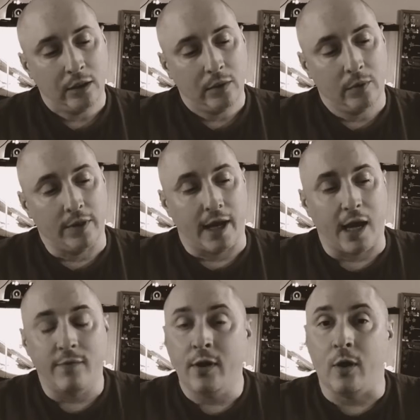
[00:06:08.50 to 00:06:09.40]
With a
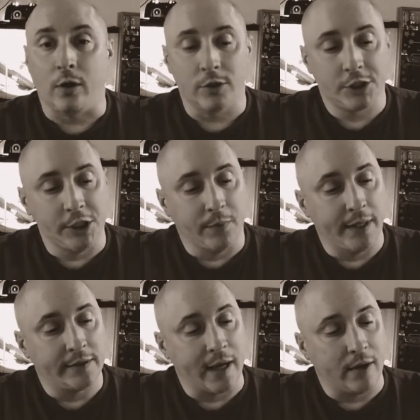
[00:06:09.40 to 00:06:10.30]
heavy heart she
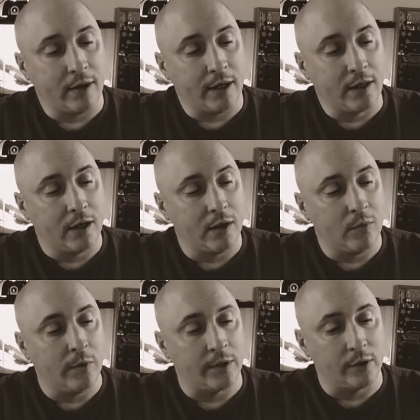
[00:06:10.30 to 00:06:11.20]
went out and cut
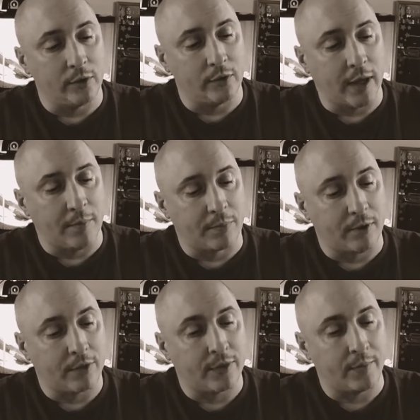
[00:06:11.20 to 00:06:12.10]
willows and
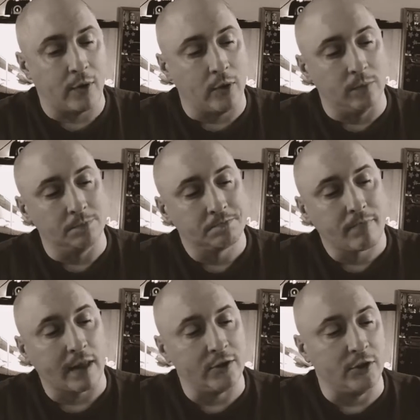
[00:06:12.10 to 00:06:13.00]
brought them home,
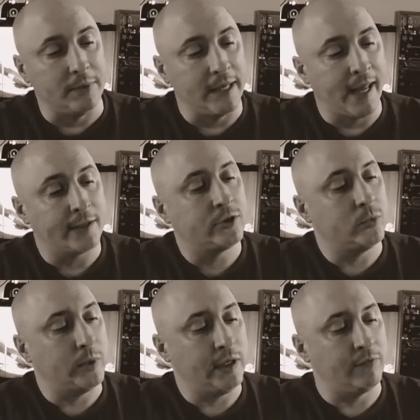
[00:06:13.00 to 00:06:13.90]
and she began to
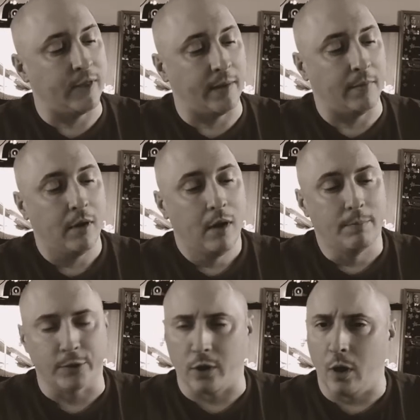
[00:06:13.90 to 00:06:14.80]
weave them,
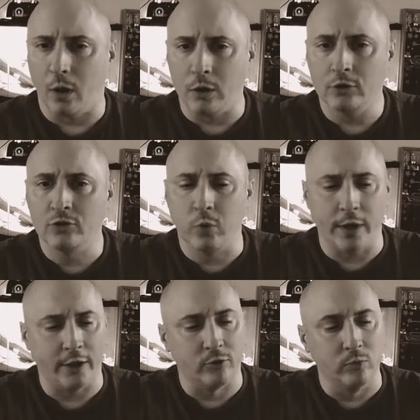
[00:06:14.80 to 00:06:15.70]
but the hard
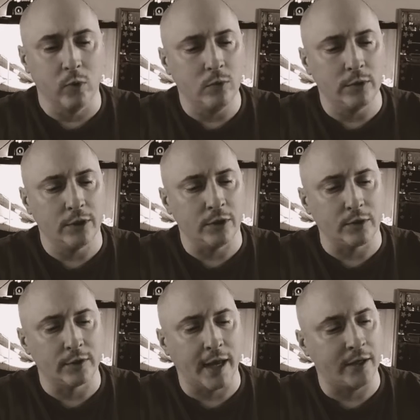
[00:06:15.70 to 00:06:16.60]
twigs wounded her
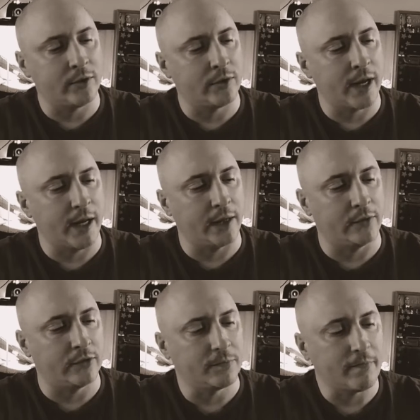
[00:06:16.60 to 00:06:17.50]
tender
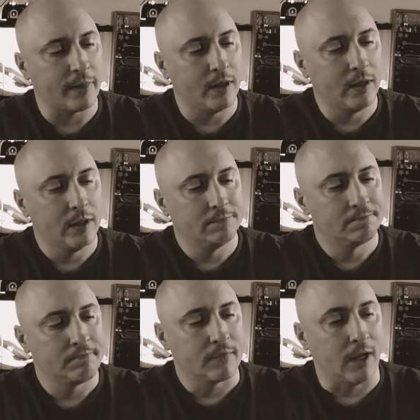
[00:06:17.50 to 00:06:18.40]
hands.
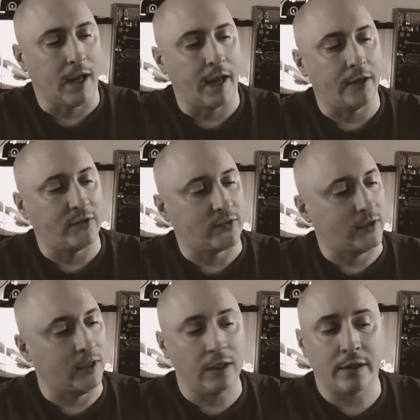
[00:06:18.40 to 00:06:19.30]
"I
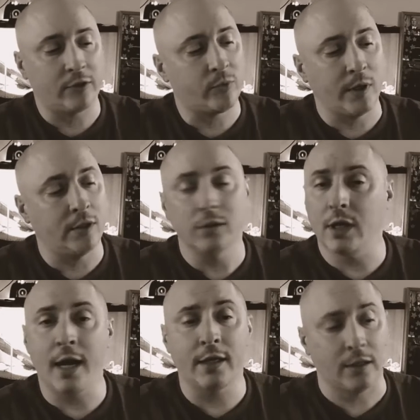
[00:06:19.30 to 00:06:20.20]
see this will
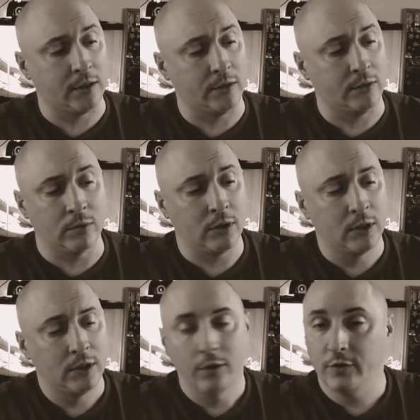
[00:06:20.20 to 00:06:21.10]
not do,"
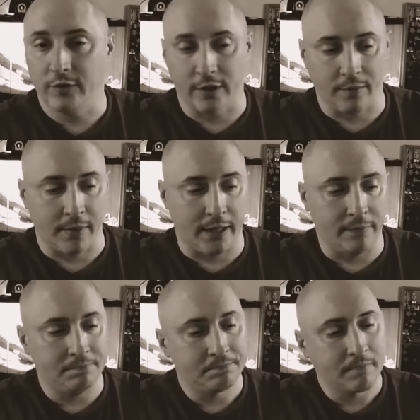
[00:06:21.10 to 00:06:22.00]
said the
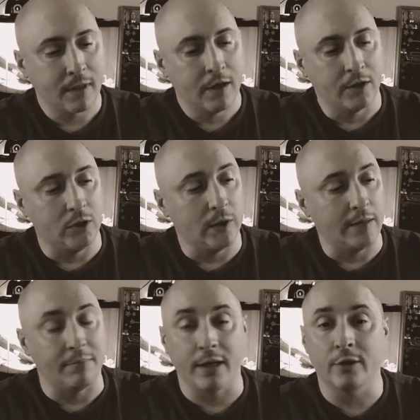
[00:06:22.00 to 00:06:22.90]
man. "You
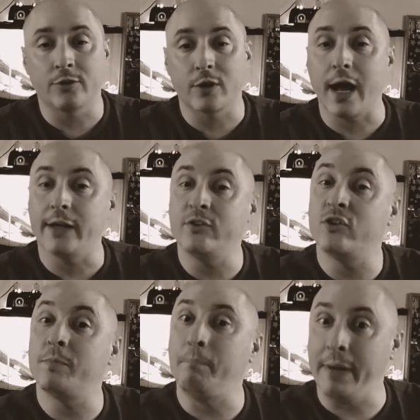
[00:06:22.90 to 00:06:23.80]
had better try
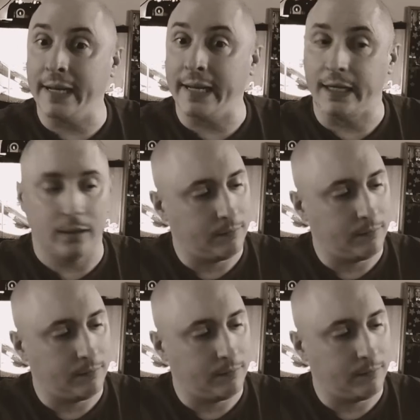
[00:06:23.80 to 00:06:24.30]
spinning."